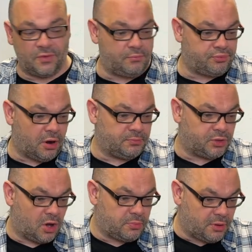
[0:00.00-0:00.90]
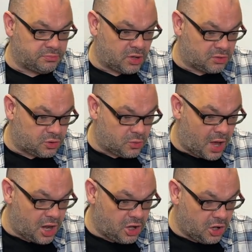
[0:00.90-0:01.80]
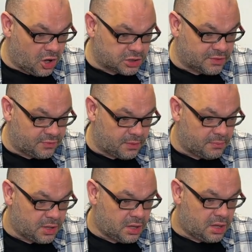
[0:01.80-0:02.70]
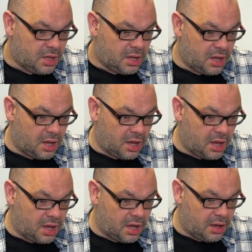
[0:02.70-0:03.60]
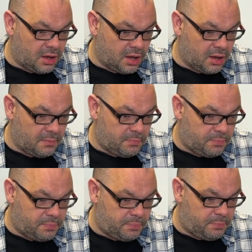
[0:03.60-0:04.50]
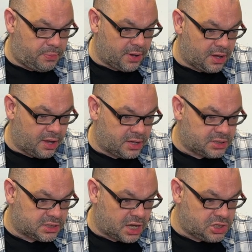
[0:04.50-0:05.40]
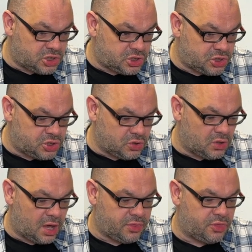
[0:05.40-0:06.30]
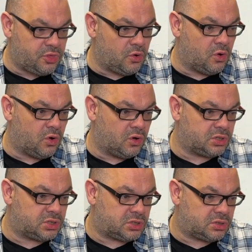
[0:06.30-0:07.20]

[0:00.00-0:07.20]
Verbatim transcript: from Prop Dog. Prop Dog do a lot of them. Uh, but I sure I thought